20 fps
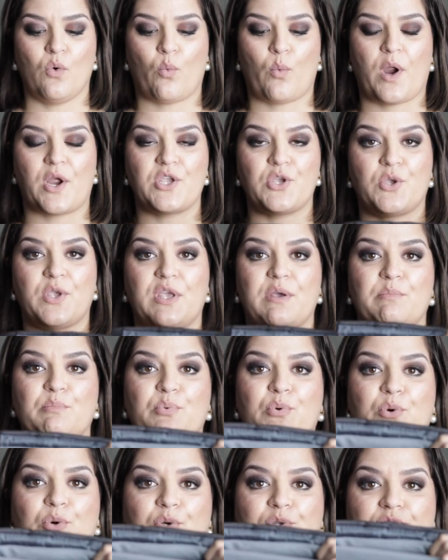where you can
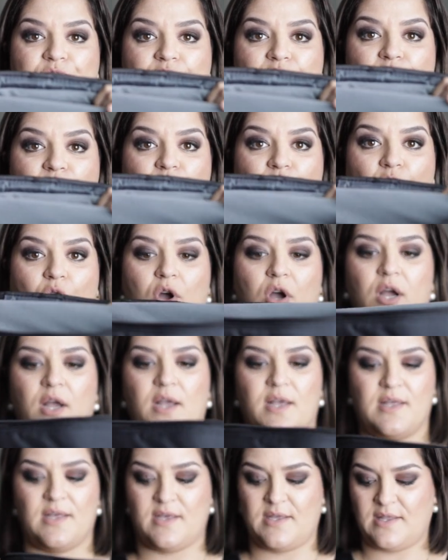put your
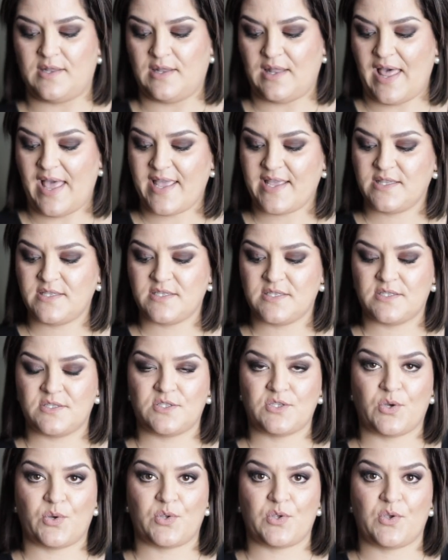light.
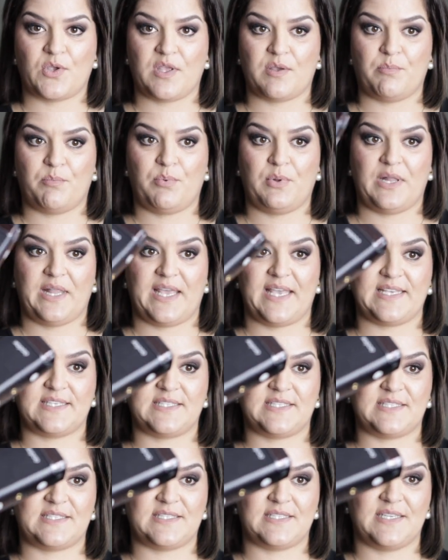So you can
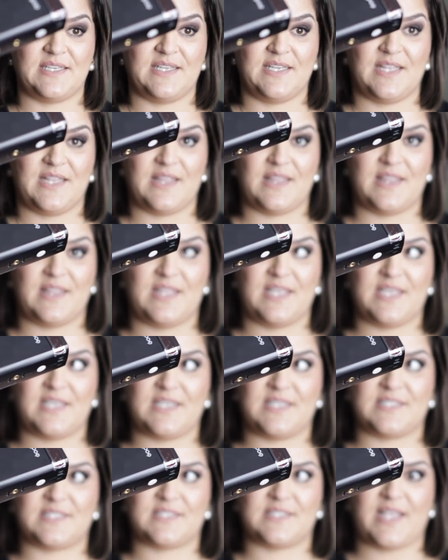place
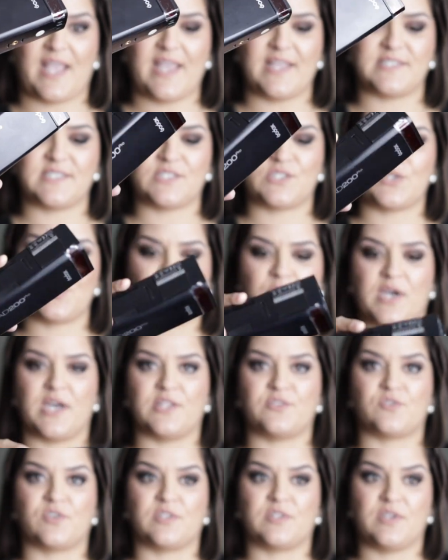this
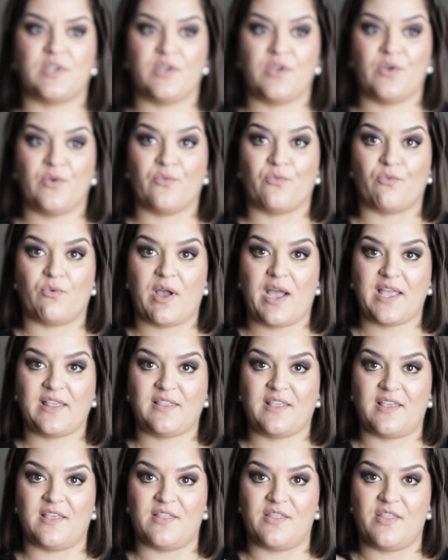AD200
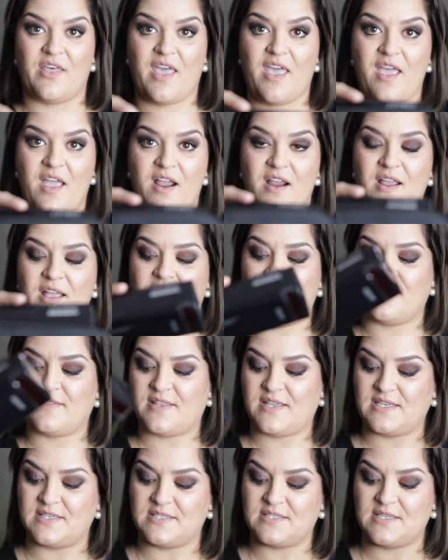right in there and
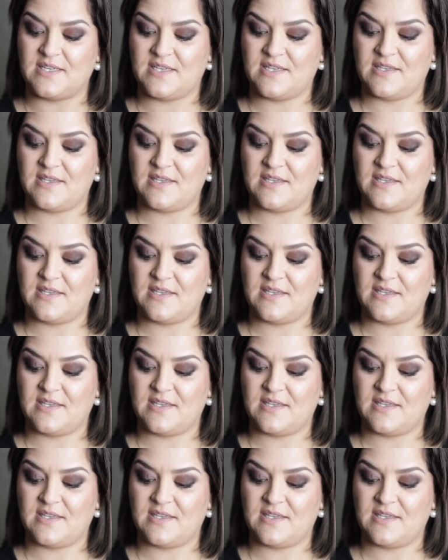then